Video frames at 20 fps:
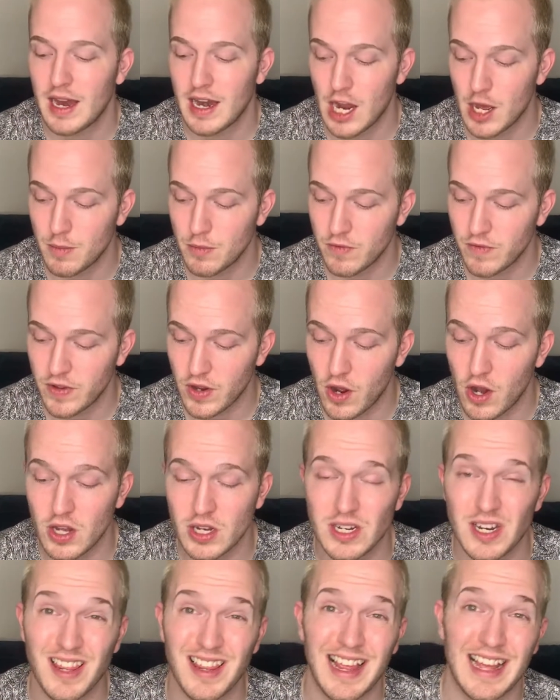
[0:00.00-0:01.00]
Now moving
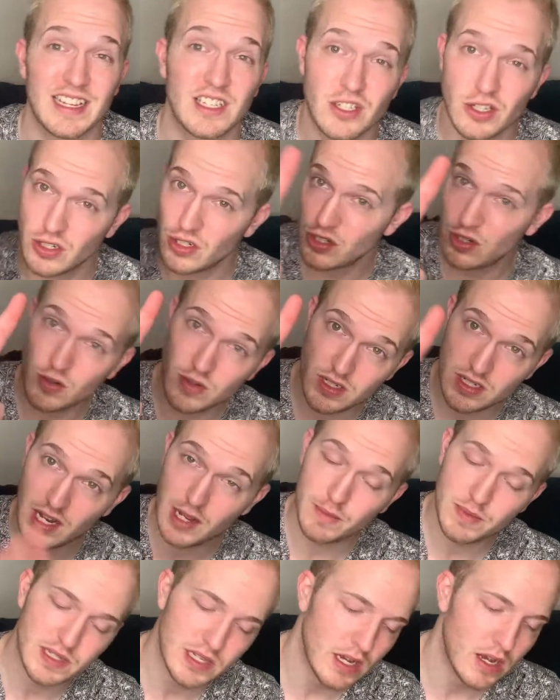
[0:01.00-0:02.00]
on to the last 2
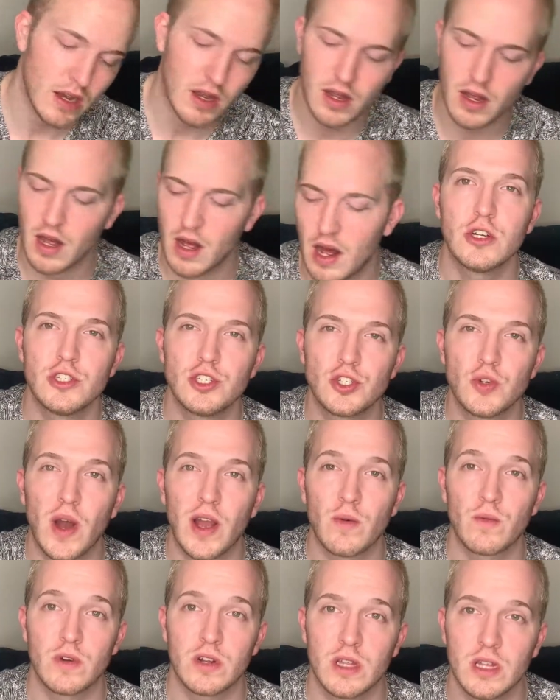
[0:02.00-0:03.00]
steps. So
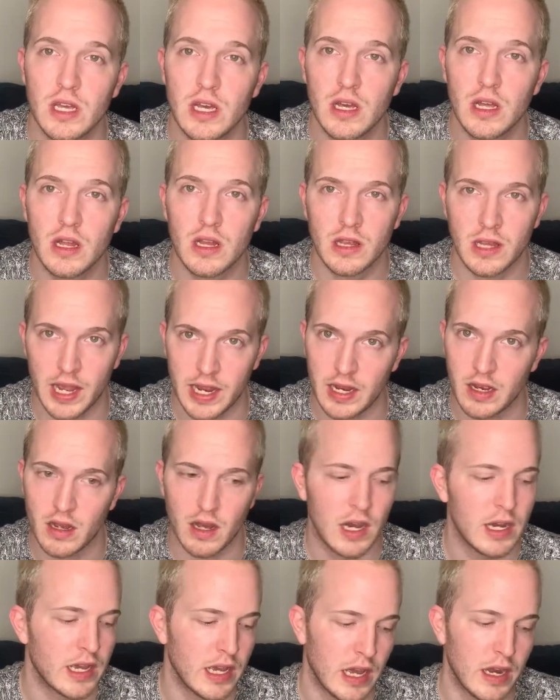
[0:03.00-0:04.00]
I really like,
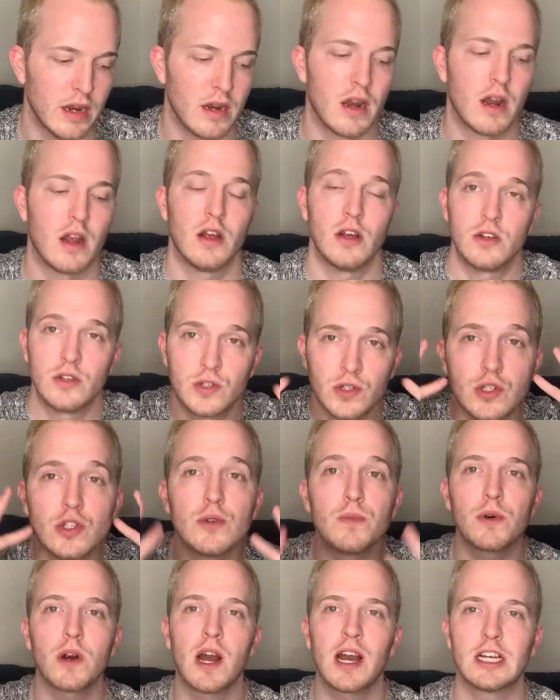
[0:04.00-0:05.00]
again,
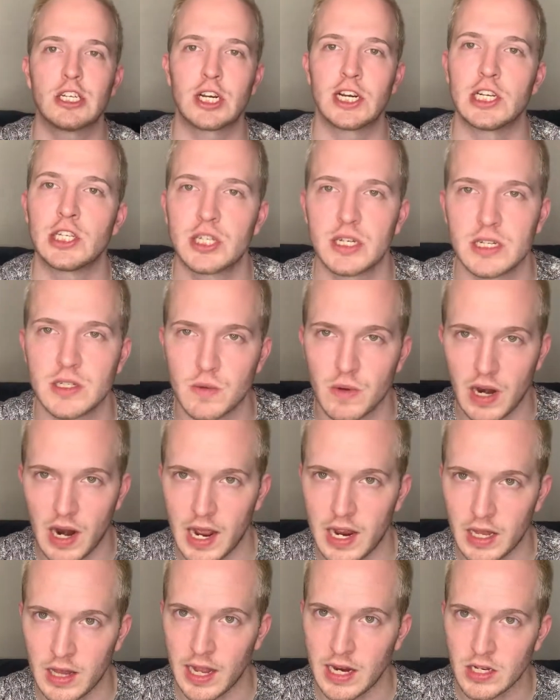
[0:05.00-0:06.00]
super hydration is what
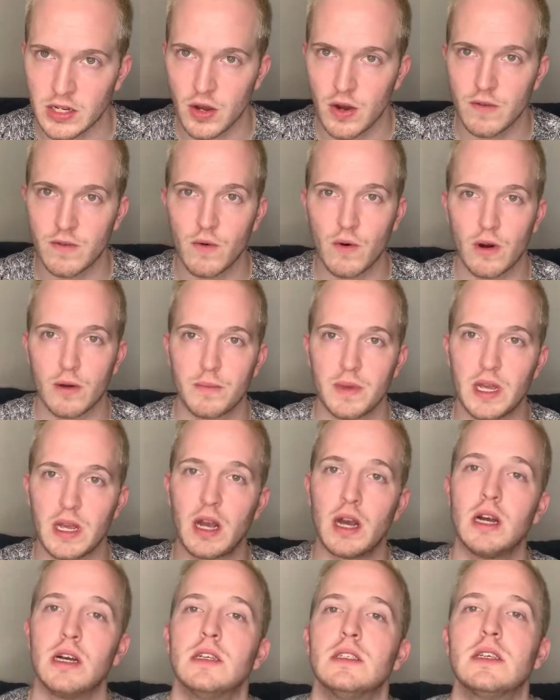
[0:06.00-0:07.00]
I like to go for
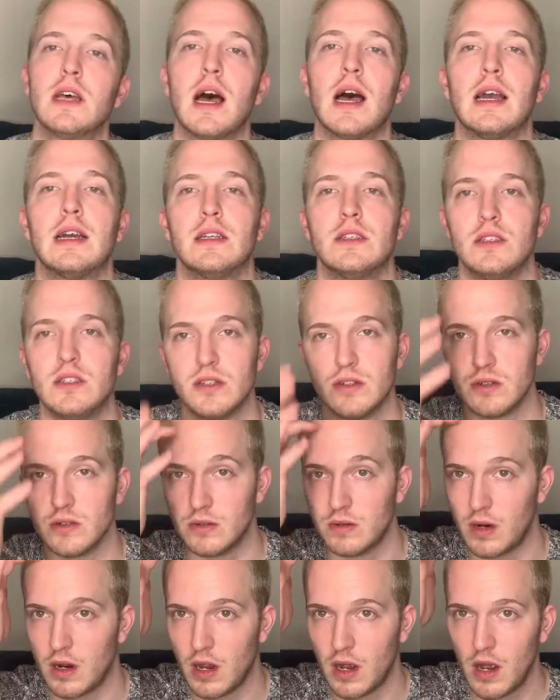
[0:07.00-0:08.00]
because I
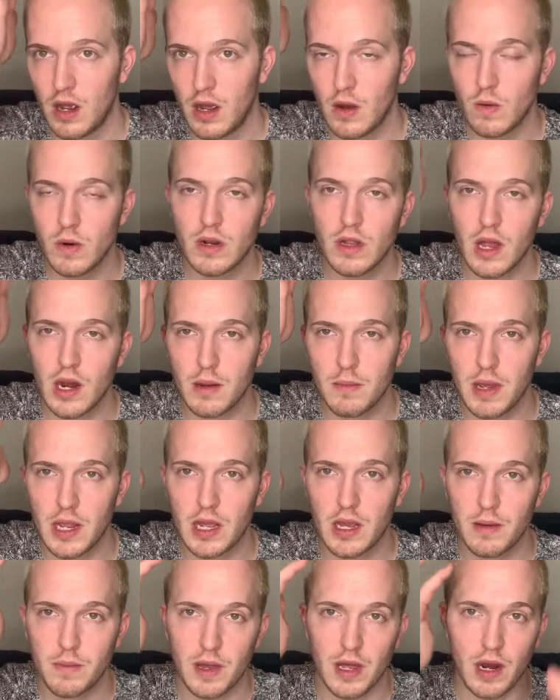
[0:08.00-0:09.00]
do wear a lot of
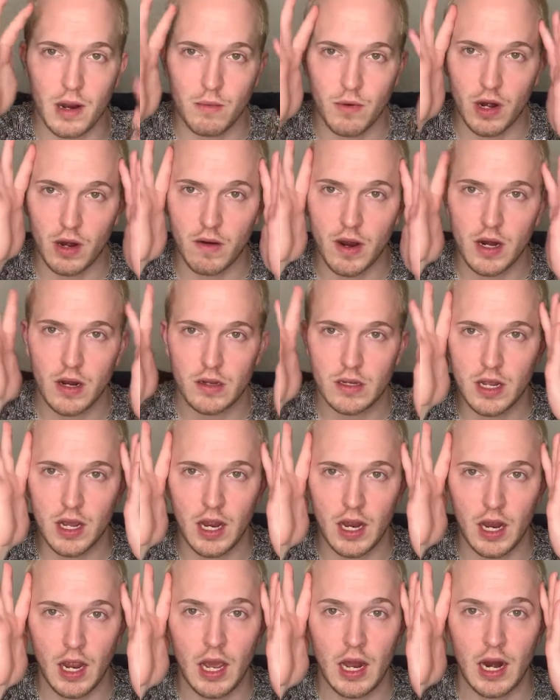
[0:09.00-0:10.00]
makeup and I'm running around all
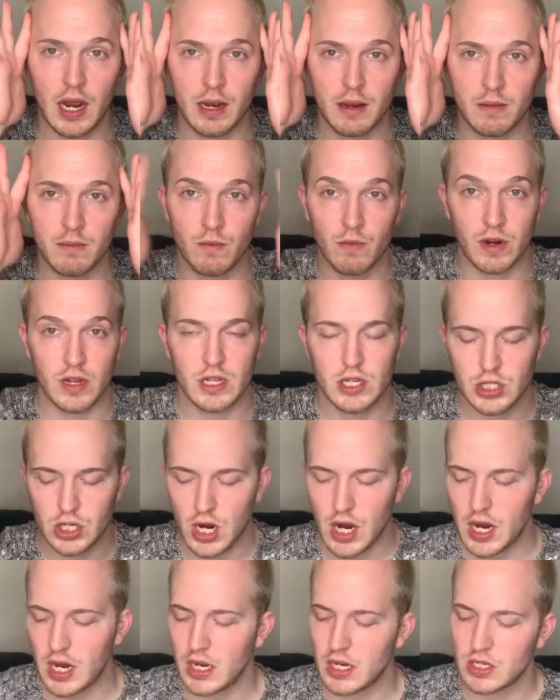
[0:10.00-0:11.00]
day and I am really
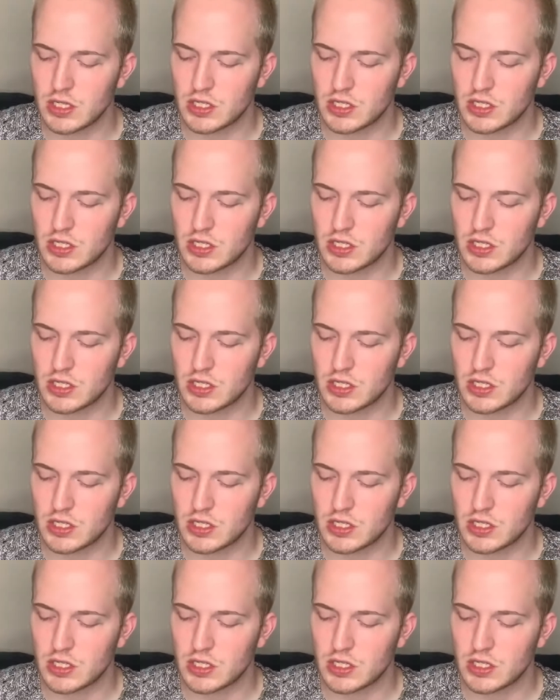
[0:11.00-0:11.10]
dry.